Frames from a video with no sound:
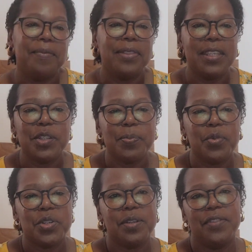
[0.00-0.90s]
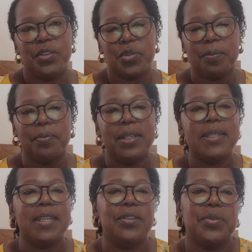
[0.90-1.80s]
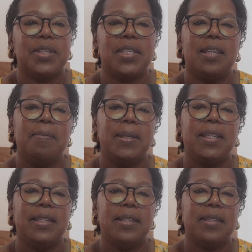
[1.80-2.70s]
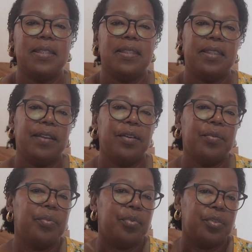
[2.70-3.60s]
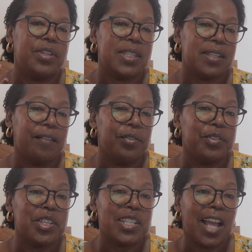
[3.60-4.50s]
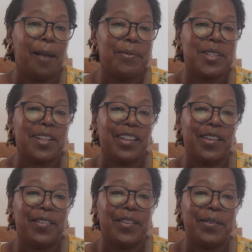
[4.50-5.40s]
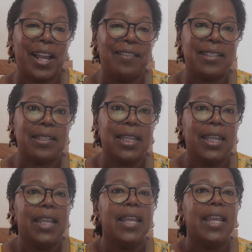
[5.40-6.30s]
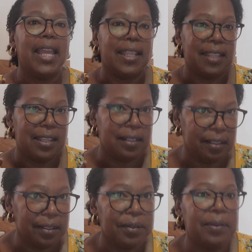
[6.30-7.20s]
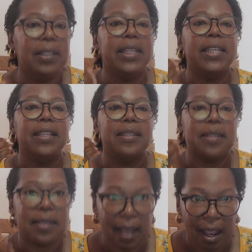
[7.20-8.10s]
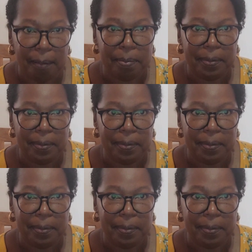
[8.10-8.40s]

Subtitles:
This portion of the trip was interesting because there were several stops along the route, and they literally stop